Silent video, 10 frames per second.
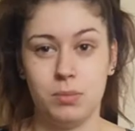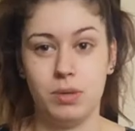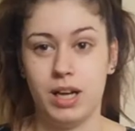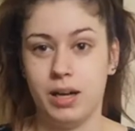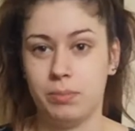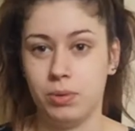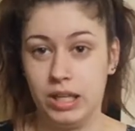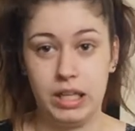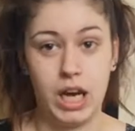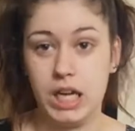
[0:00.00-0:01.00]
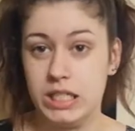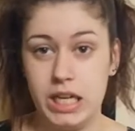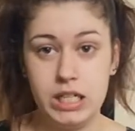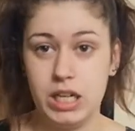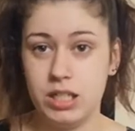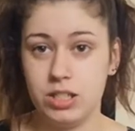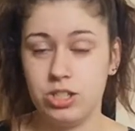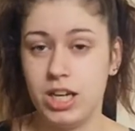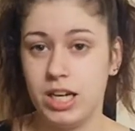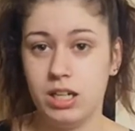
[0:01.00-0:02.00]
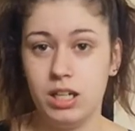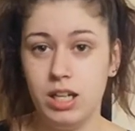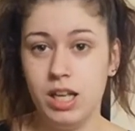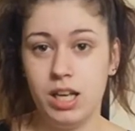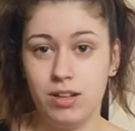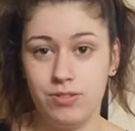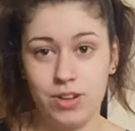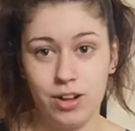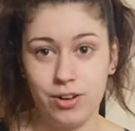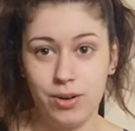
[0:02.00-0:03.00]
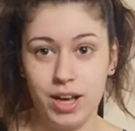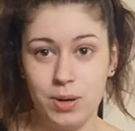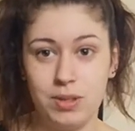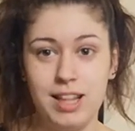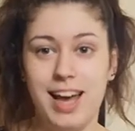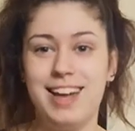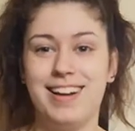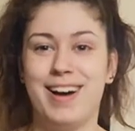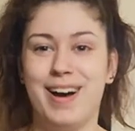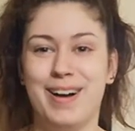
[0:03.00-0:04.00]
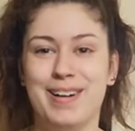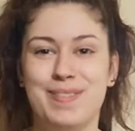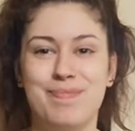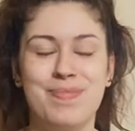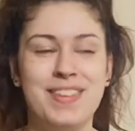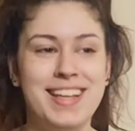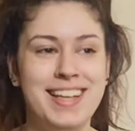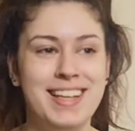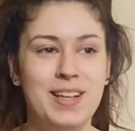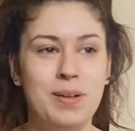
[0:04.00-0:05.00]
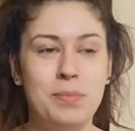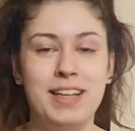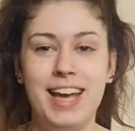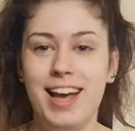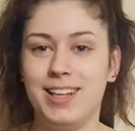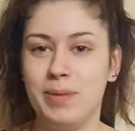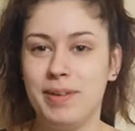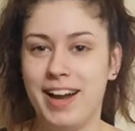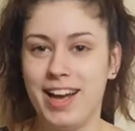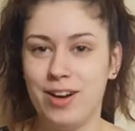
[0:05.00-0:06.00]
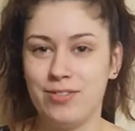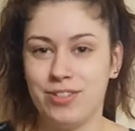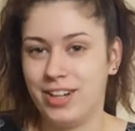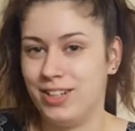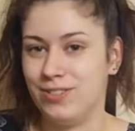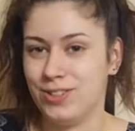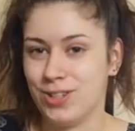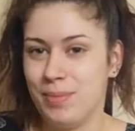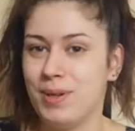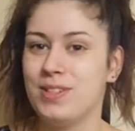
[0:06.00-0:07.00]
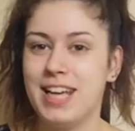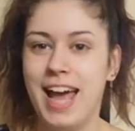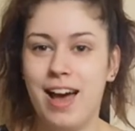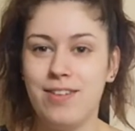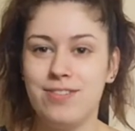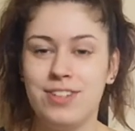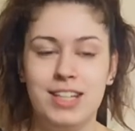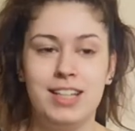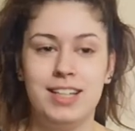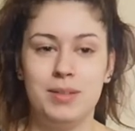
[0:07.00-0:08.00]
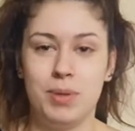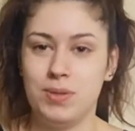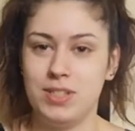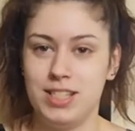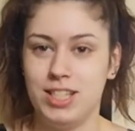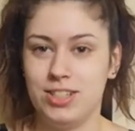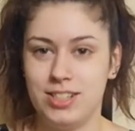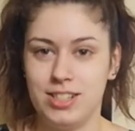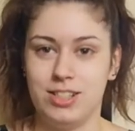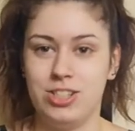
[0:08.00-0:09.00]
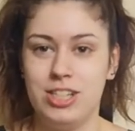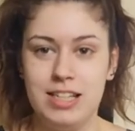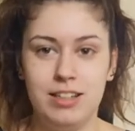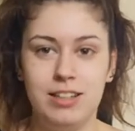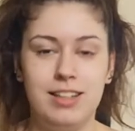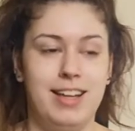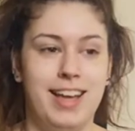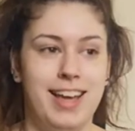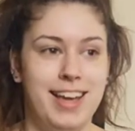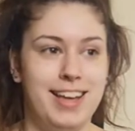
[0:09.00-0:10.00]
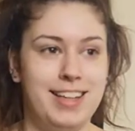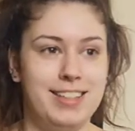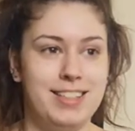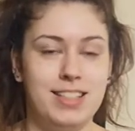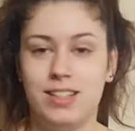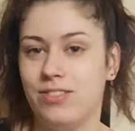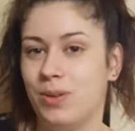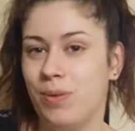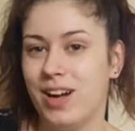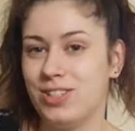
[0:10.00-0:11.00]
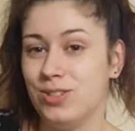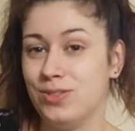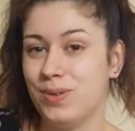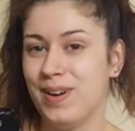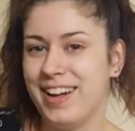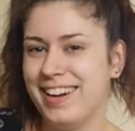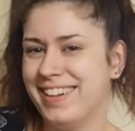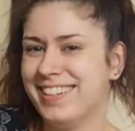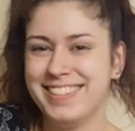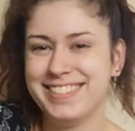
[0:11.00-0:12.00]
some booky content on this channel, if y'all are okay with that. But yeah, keep an eye out for any future uploads I have posted here to this channel, and give it a watch if you wanna.